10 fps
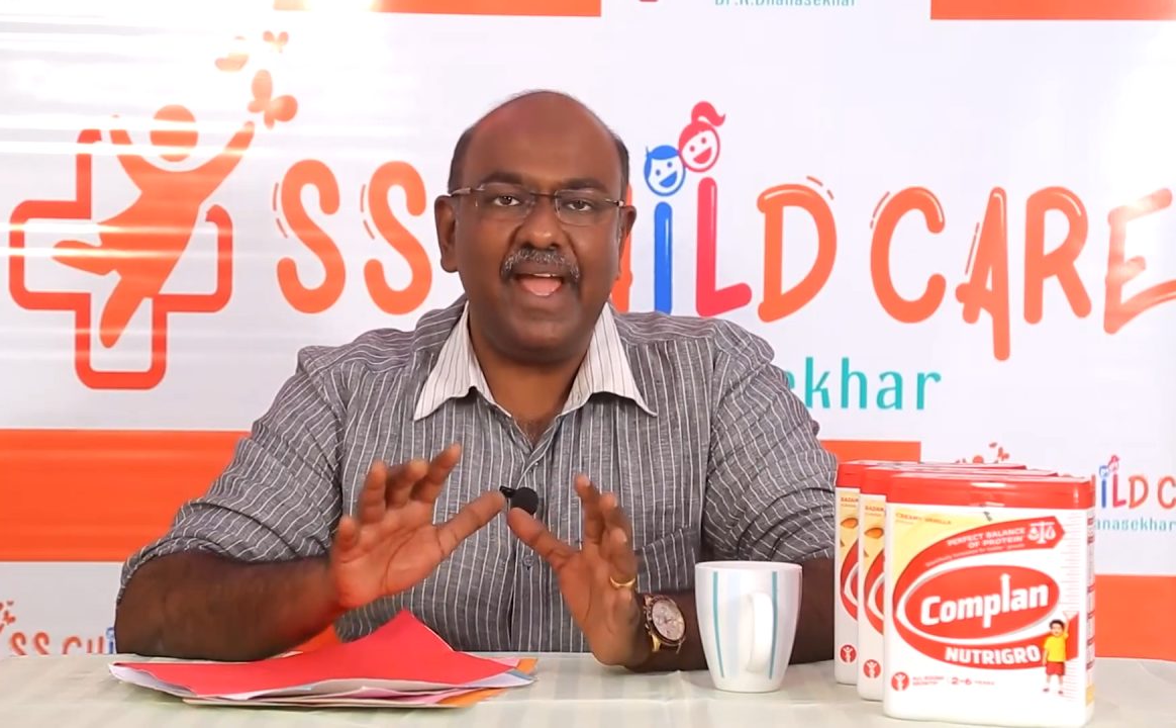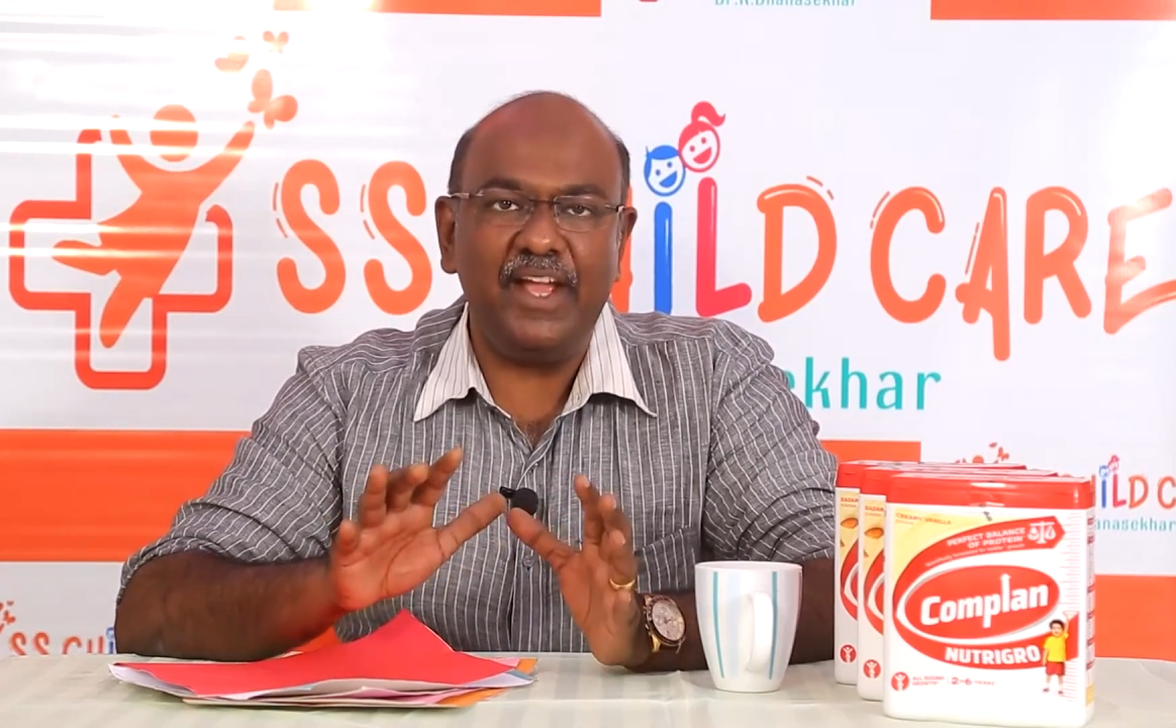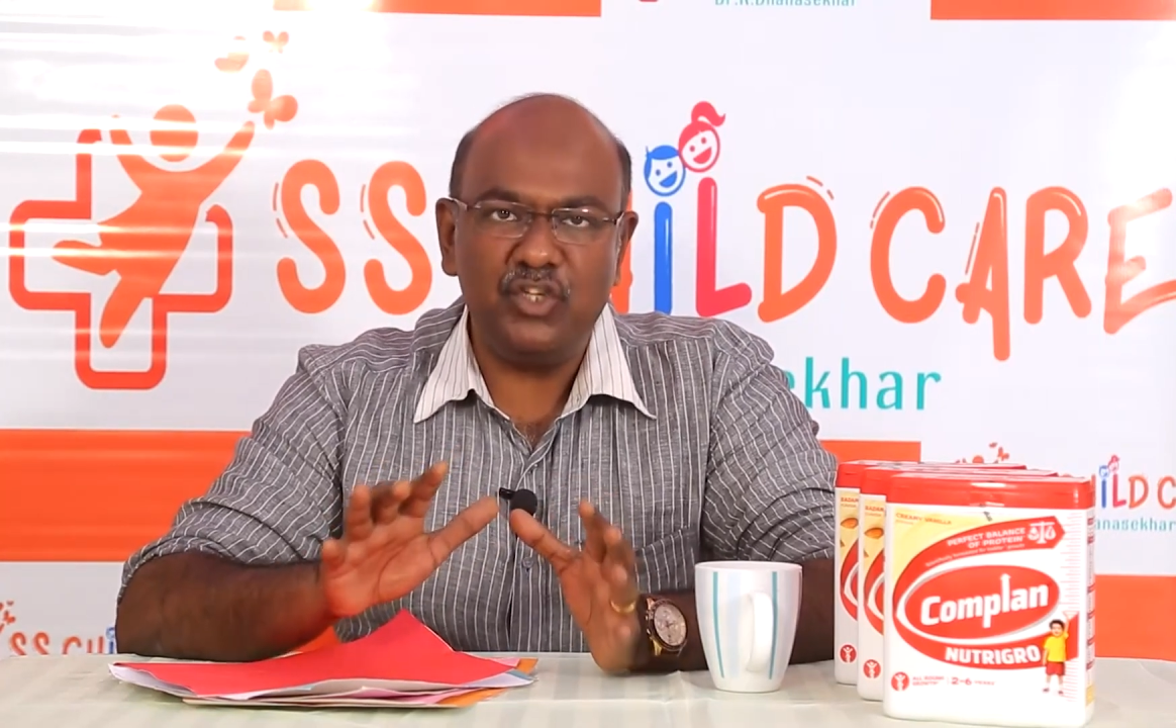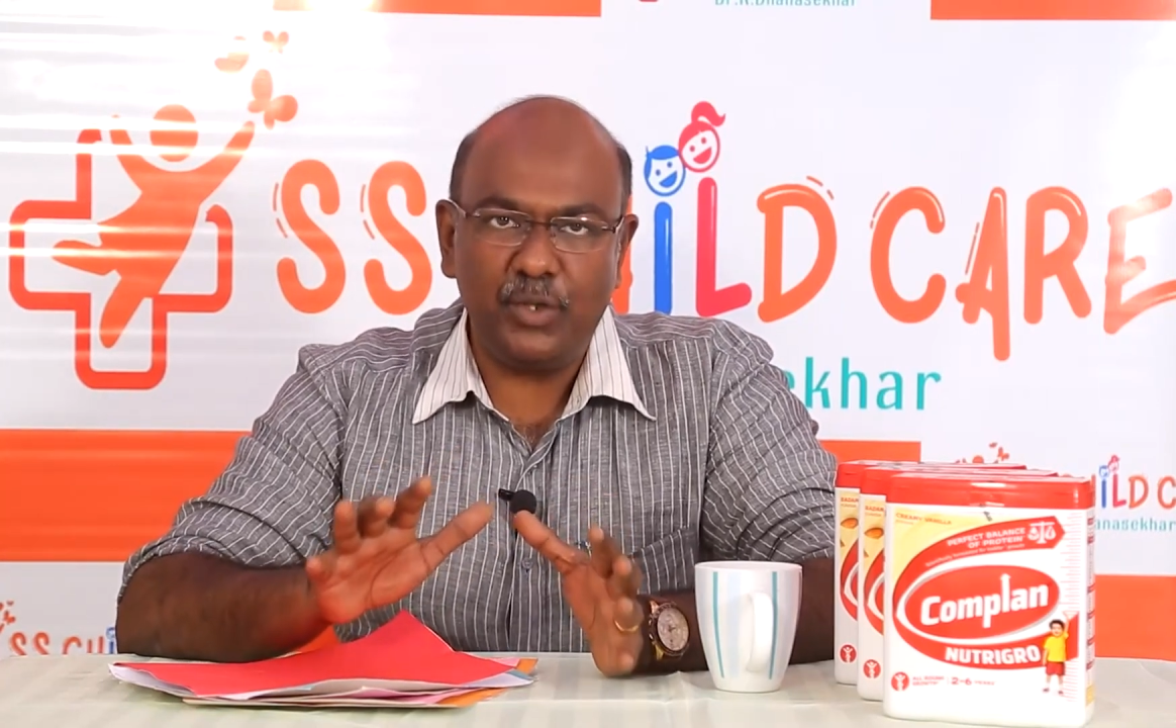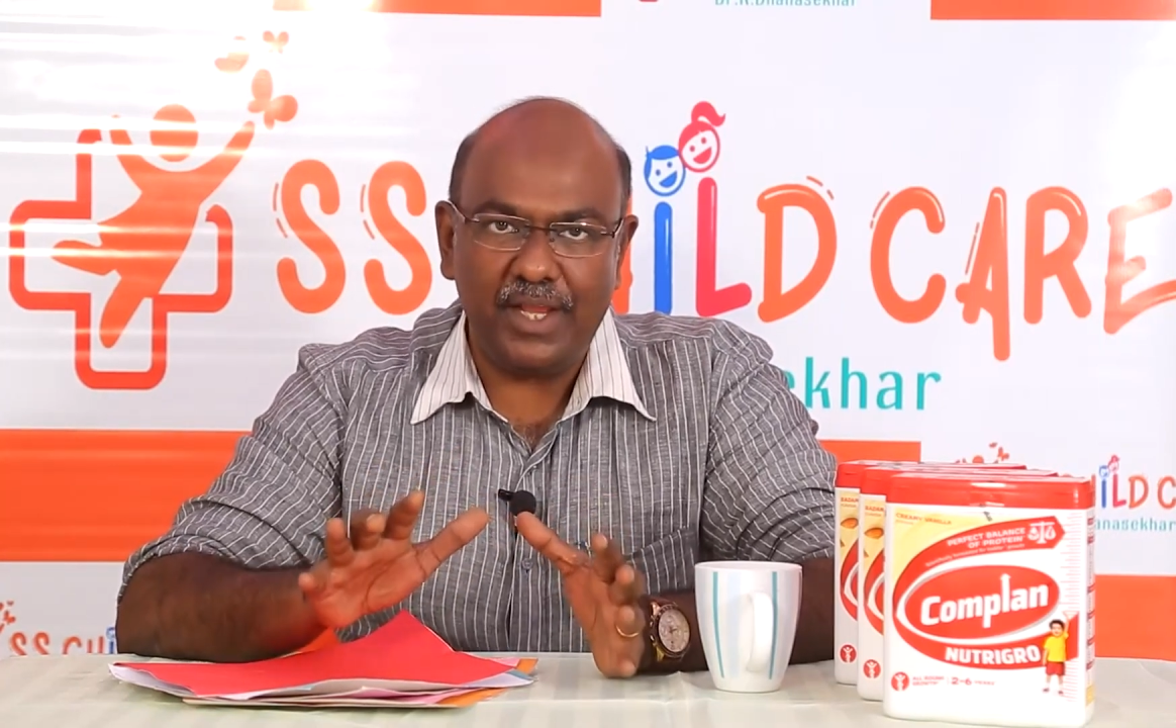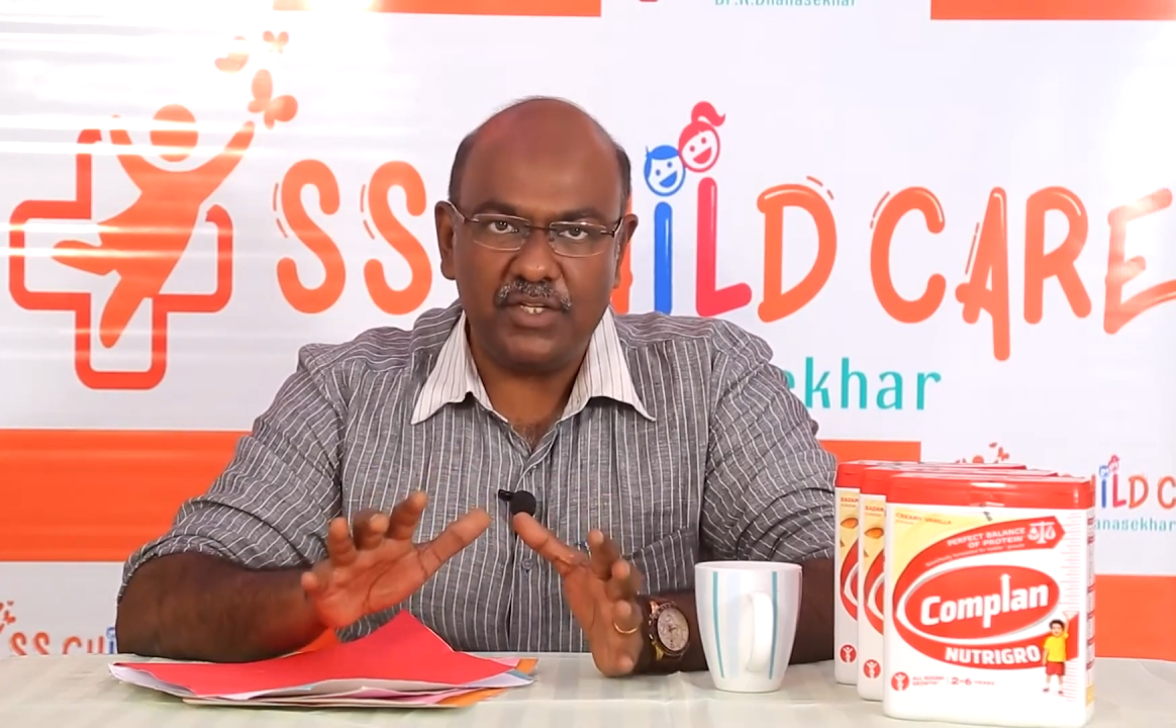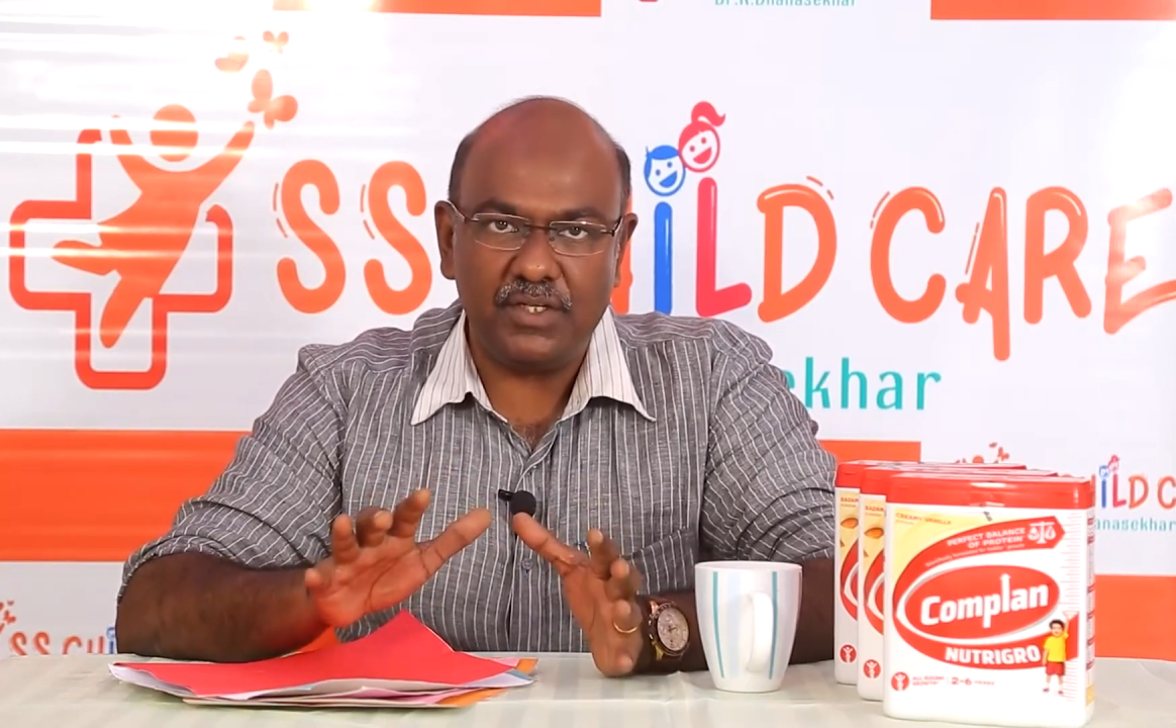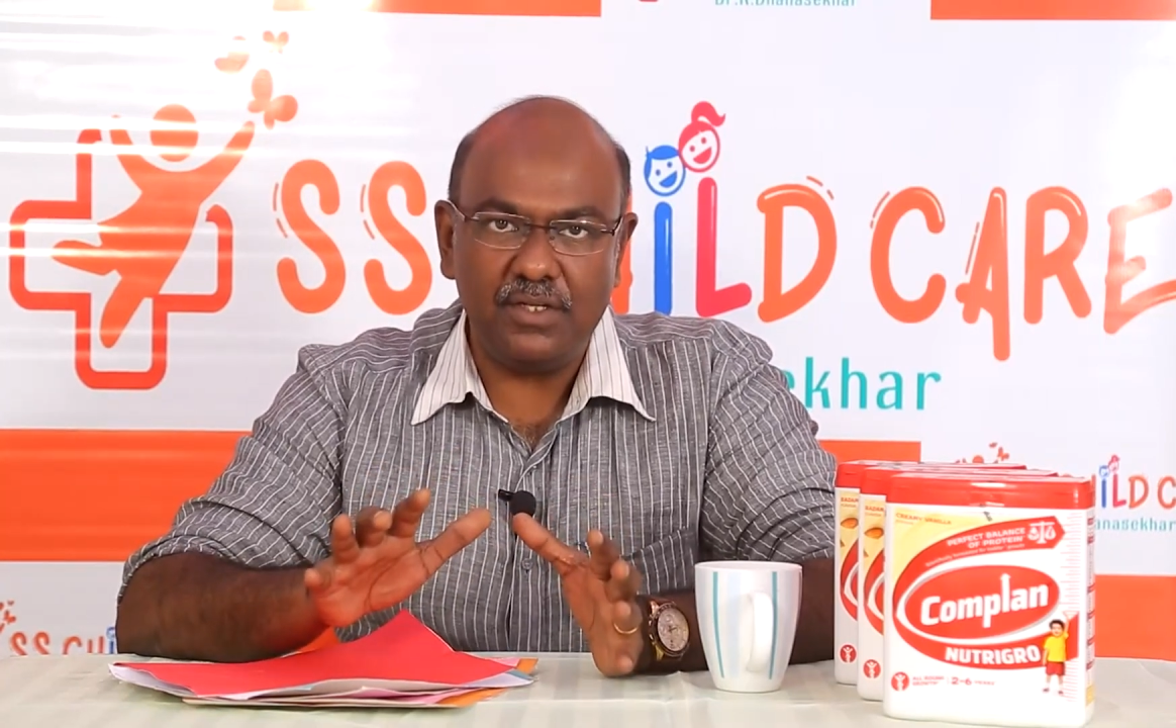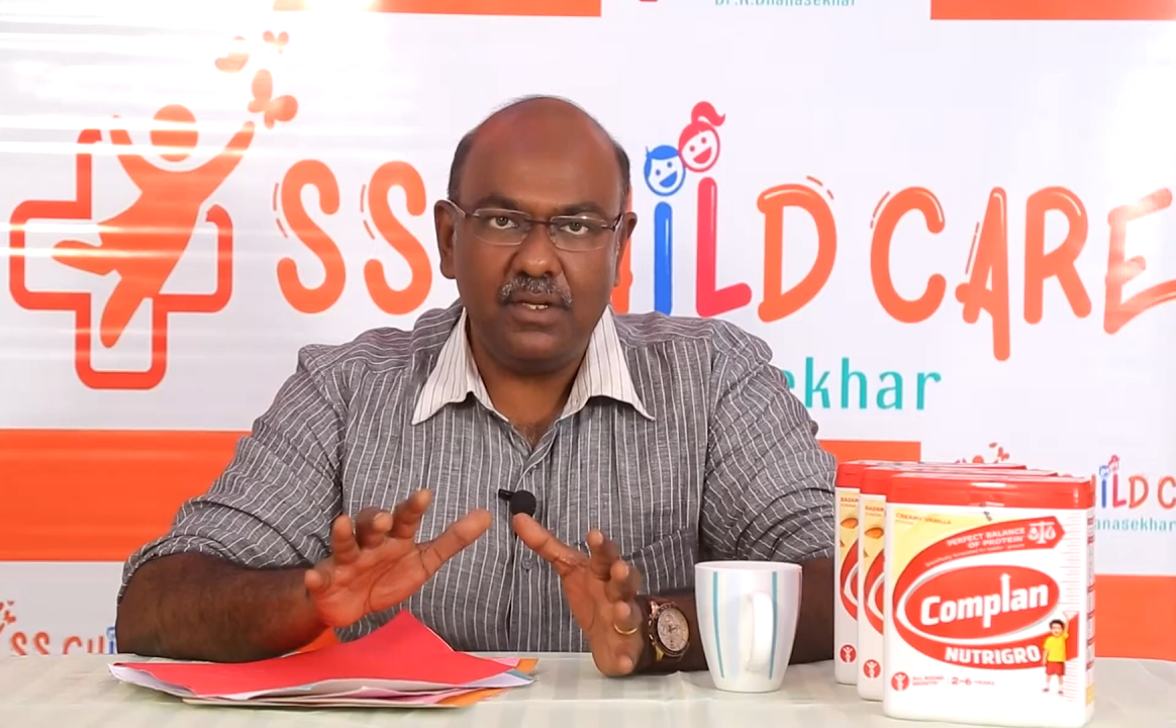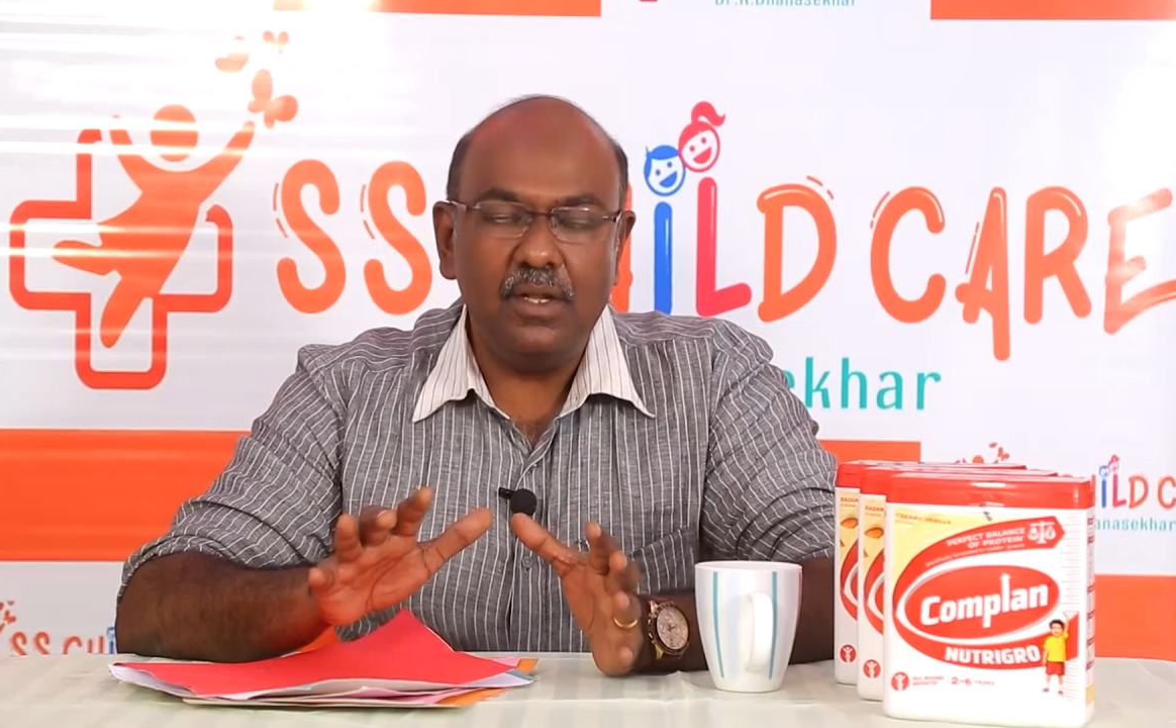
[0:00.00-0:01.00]

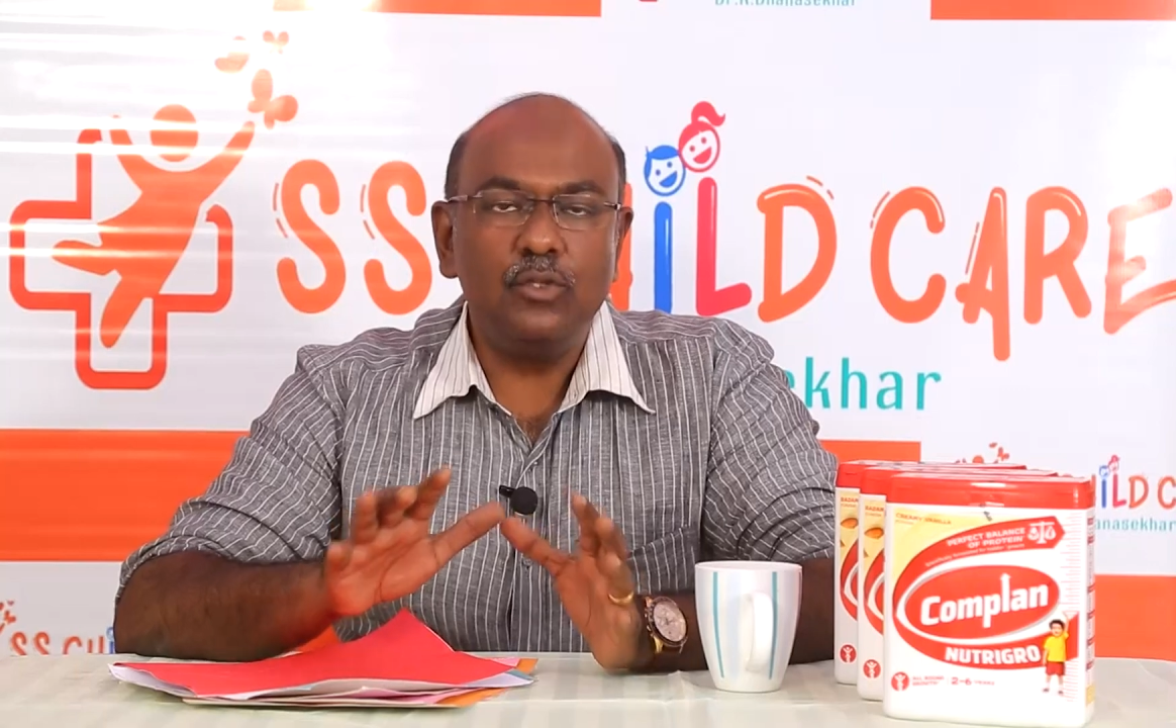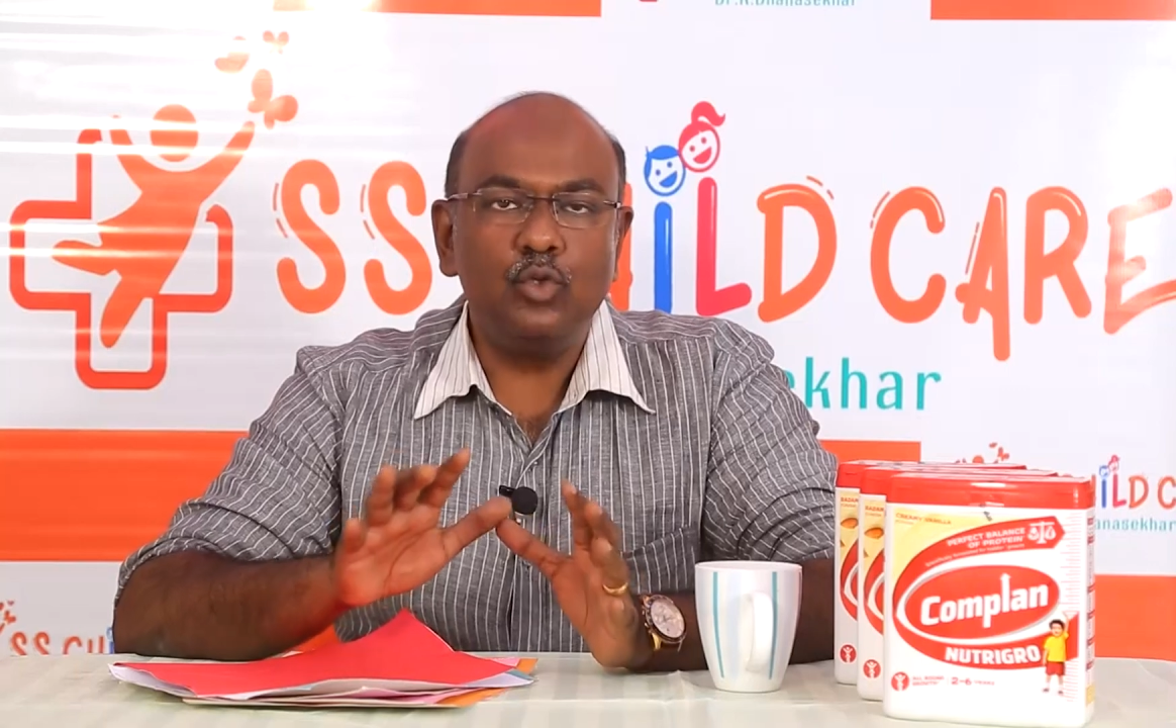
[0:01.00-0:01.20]
education